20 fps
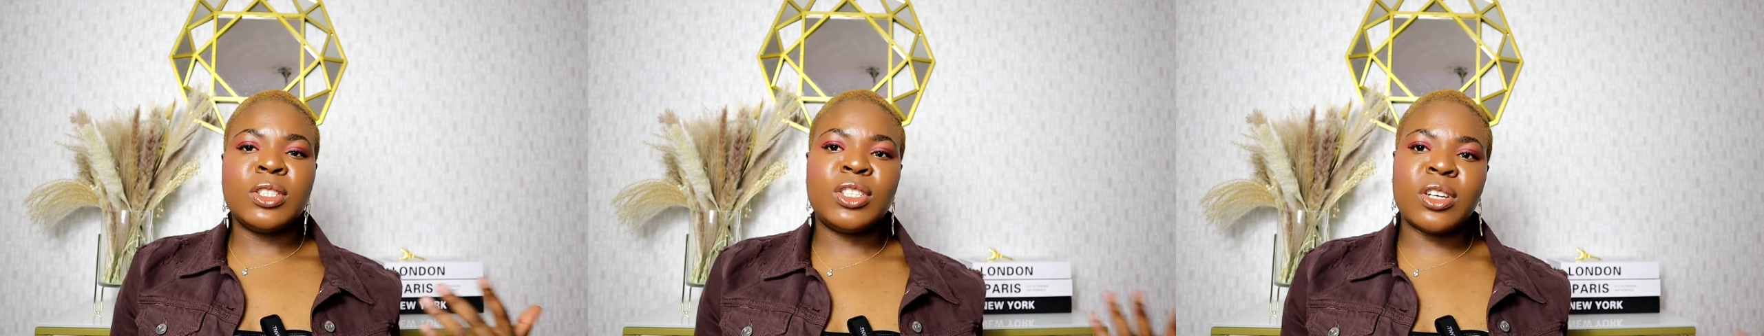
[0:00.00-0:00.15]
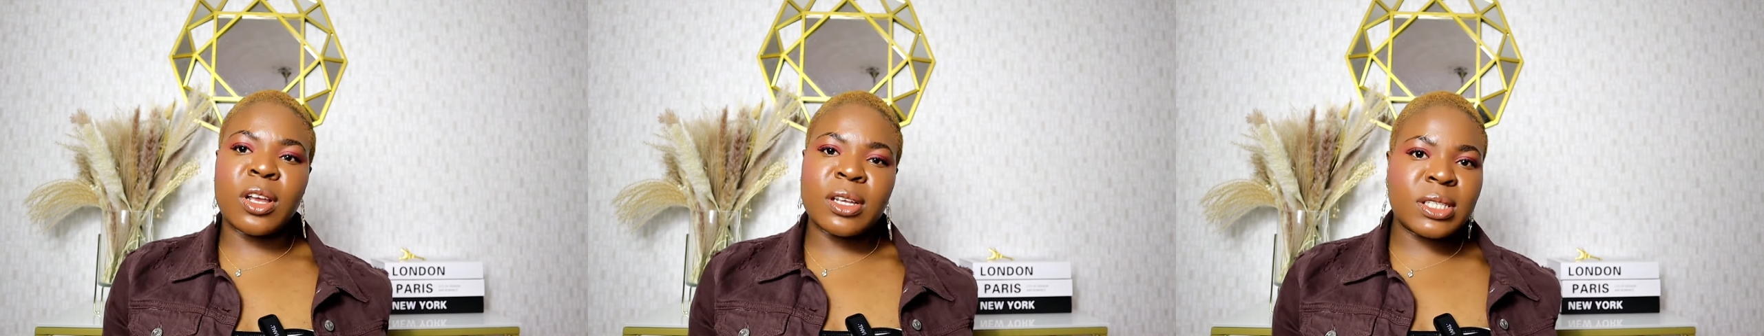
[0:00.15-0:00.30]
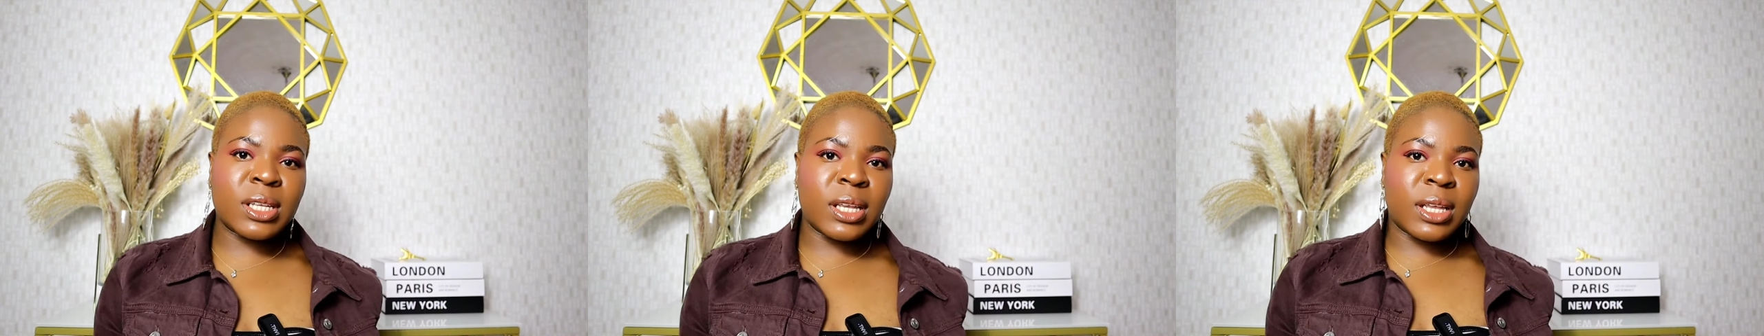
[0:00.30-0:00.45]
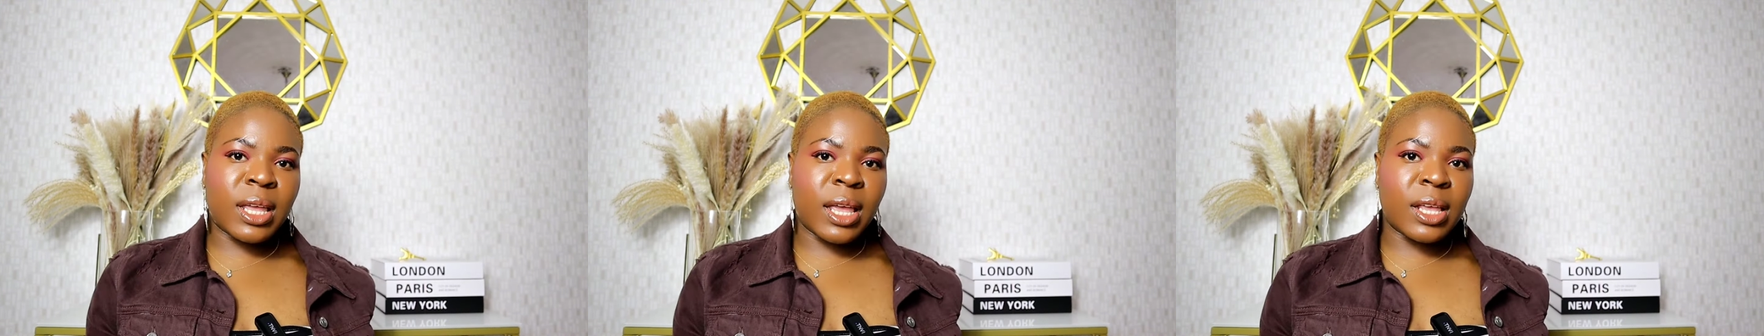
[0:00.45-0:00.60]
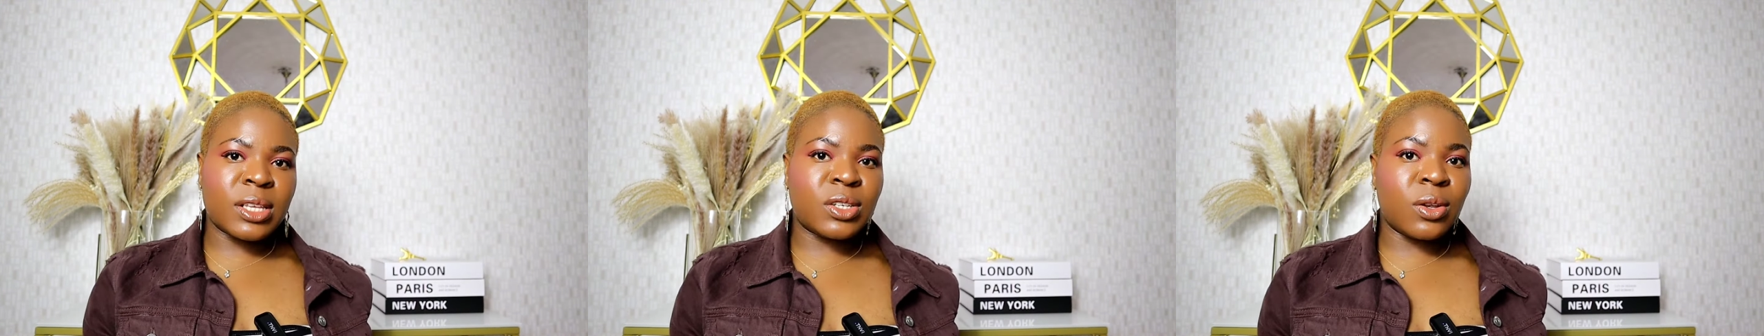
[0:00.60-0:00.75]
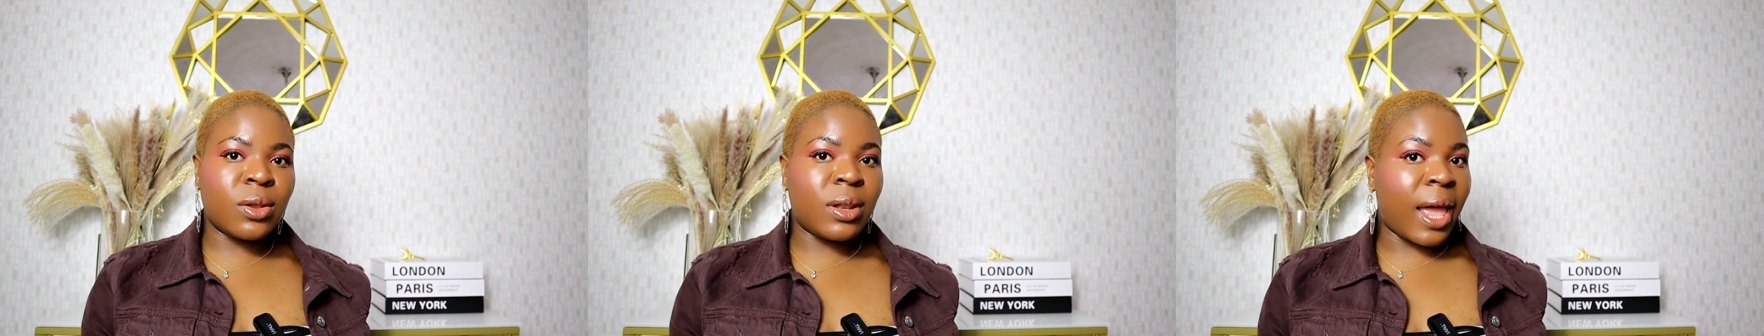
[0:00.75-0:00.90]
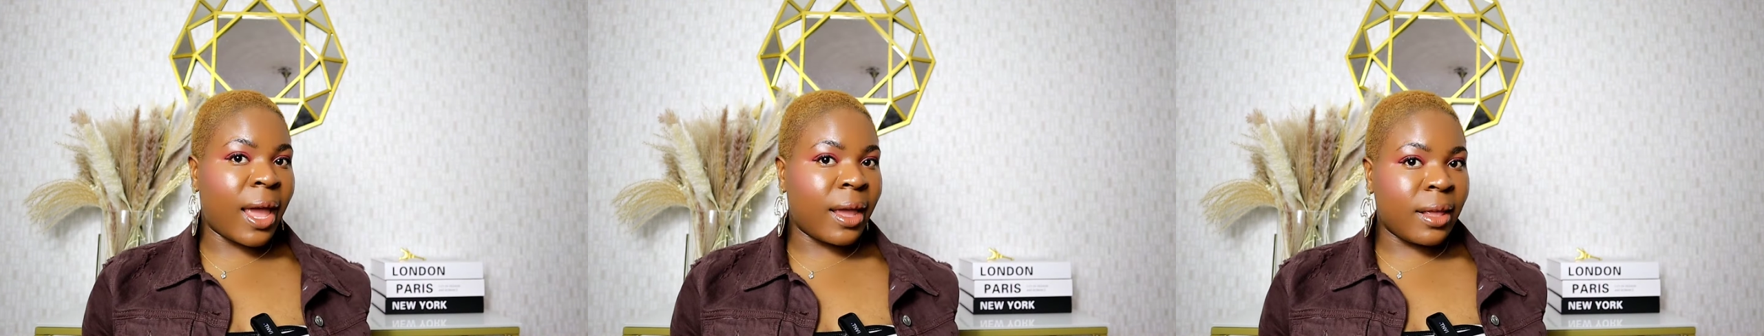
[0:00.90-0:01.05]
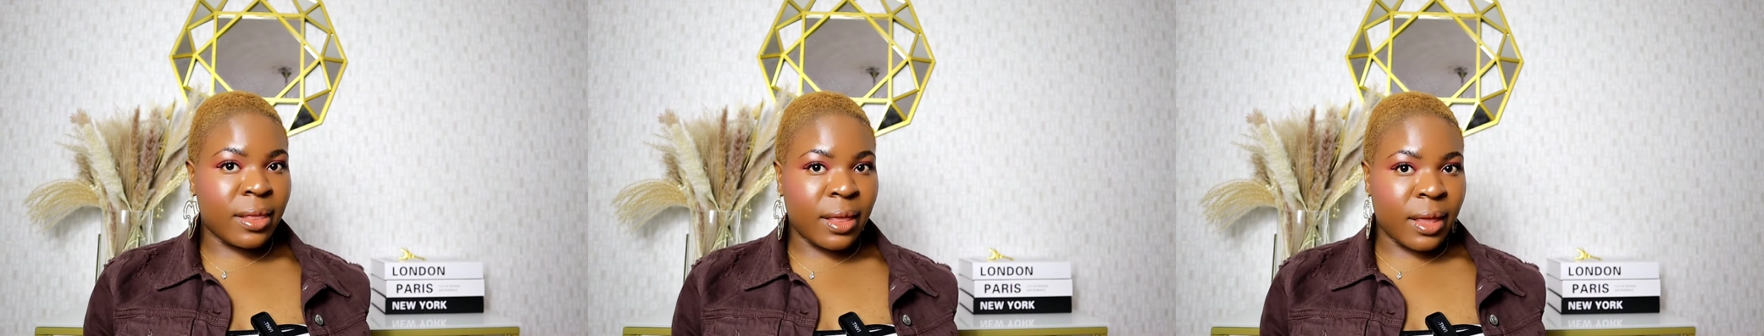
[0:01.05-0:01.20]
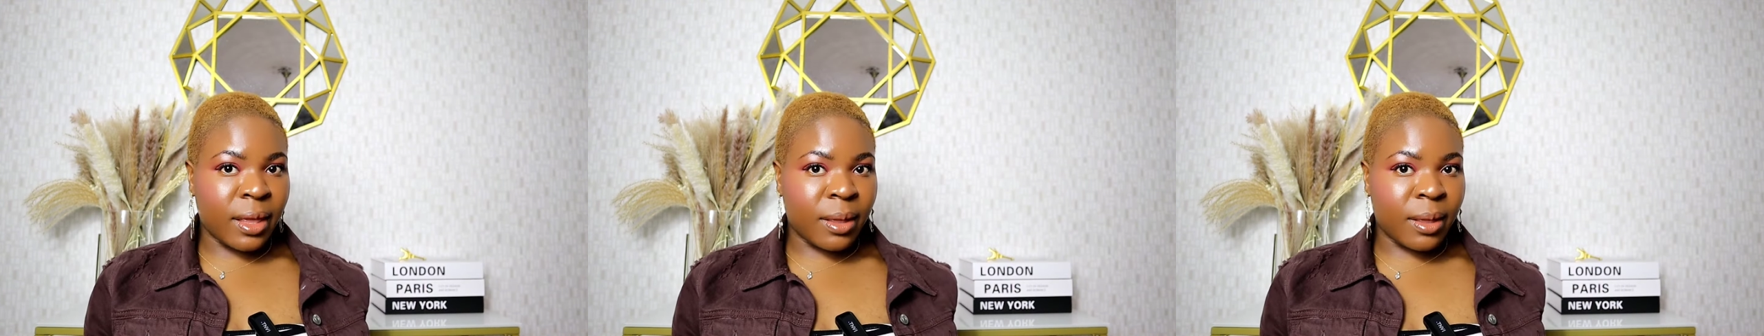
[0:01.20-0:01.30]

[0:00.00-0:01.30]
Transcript: just in case you like